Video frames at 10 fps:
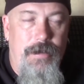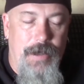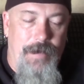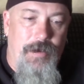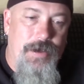
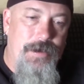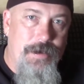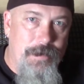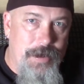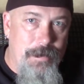levels
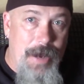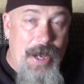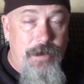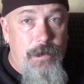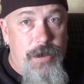to
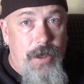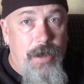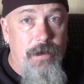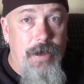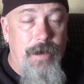match, which they
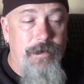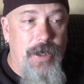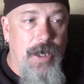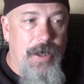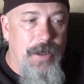could have
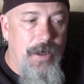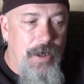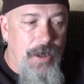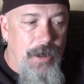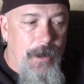done,
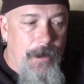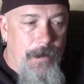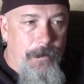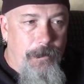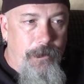
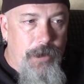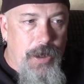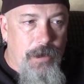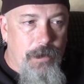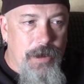
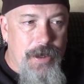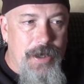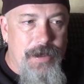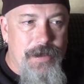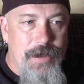we're looking
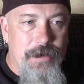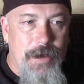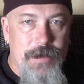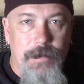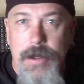at a
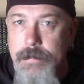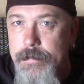situation where